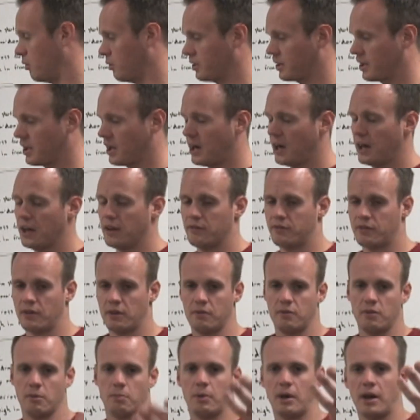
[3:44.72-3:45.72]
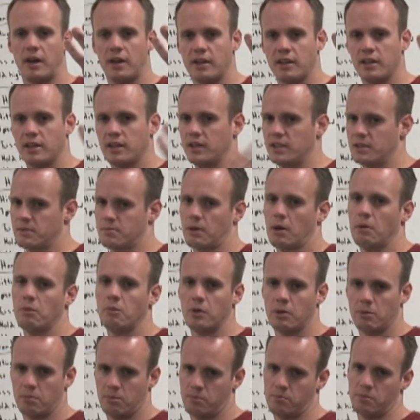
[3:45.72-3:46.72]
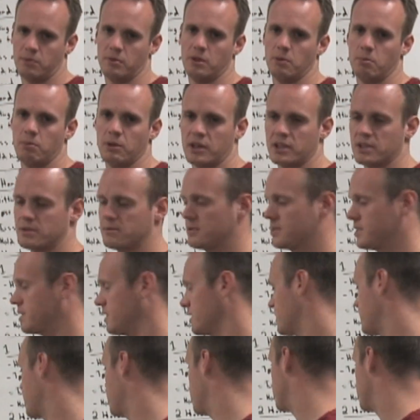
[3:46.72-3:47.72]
holding it high in front of your body is probably the biggest mistake that